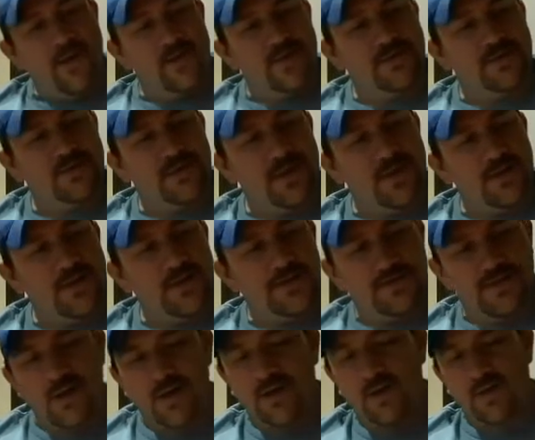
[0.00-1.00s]
it's gonna
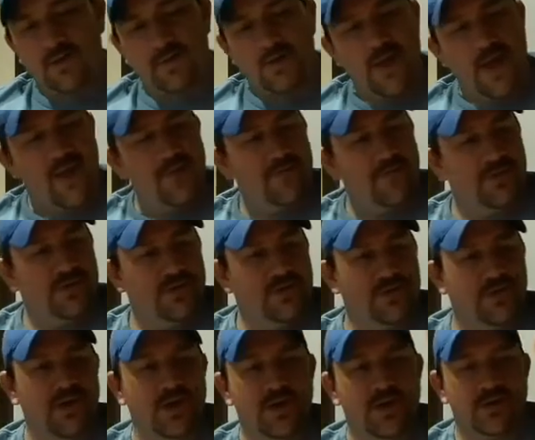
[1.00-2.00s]
suck having to
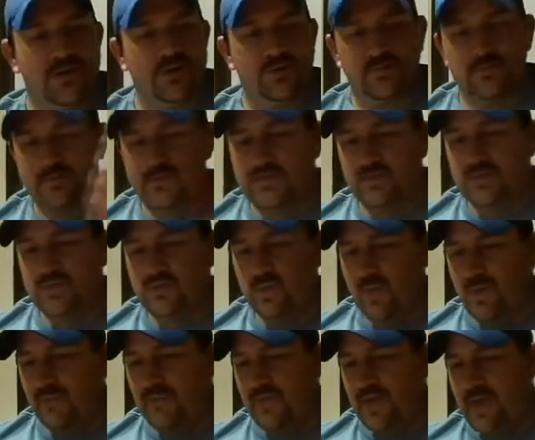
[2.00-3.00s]
drink
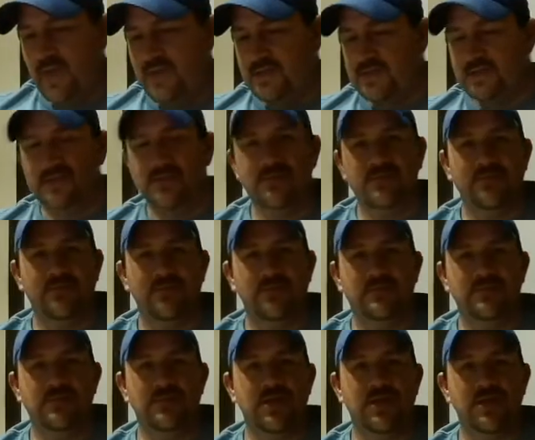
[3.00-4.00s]
12 cans of this if it
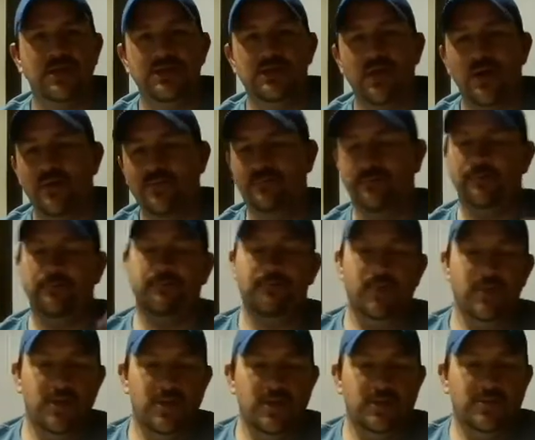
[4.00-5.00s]
tastes off.
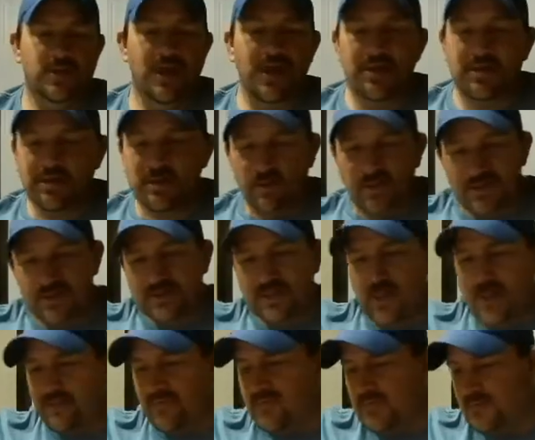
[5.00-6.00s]
So all right, so let's
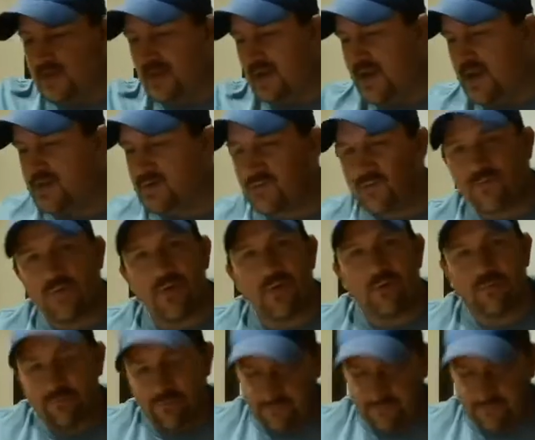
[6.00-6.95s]
dive into today's review.